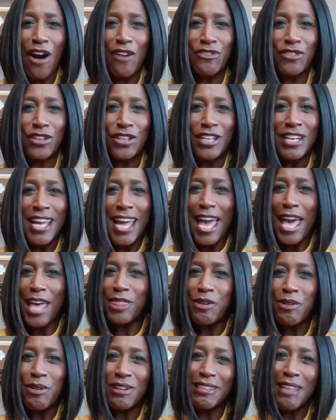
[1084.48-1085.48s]
offer,
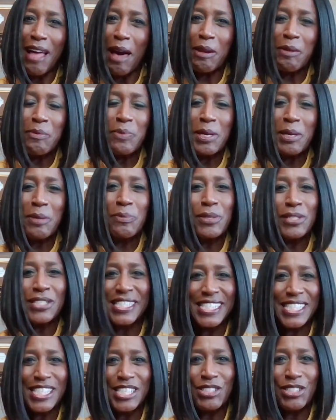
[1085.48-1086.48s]
and there are a lot of people
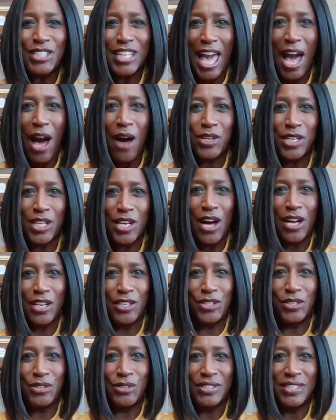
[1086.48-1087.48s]
still counting on
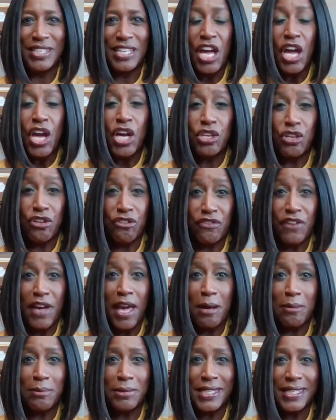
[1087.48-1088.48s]
you, your
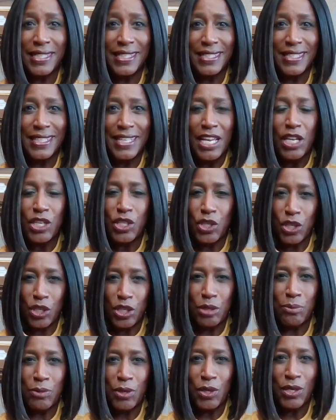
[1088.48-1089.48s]
family, your
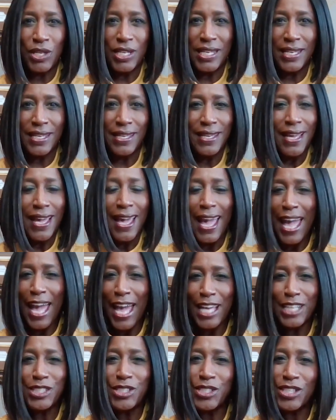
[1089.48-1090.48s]
community,
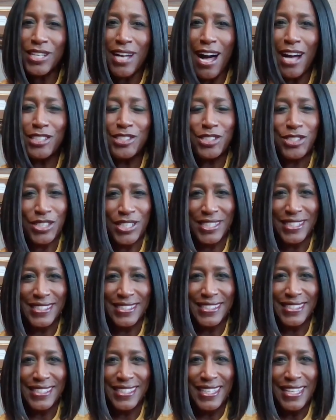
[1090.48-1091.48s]
and your country.
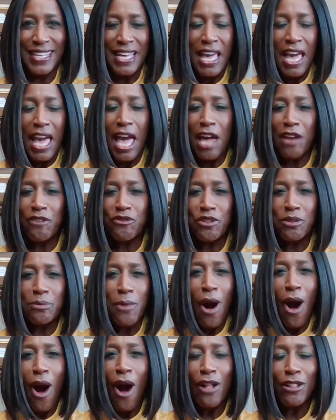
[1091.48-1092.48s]
And from
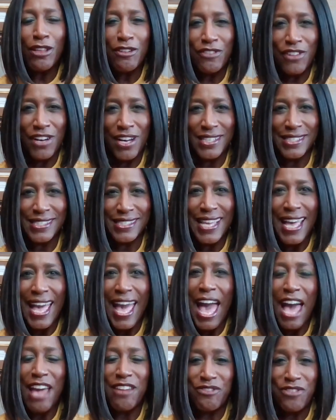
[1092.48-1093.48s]
all of us
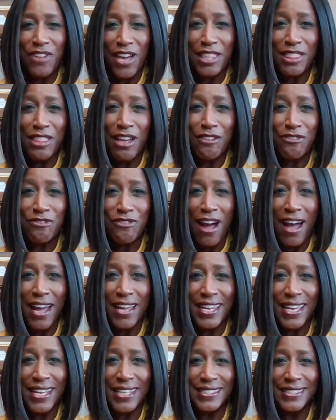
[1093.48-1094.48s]
at Faith on
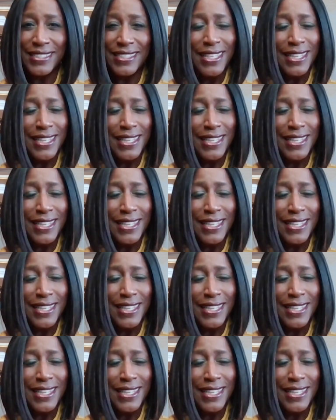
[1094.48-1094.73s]
Friday,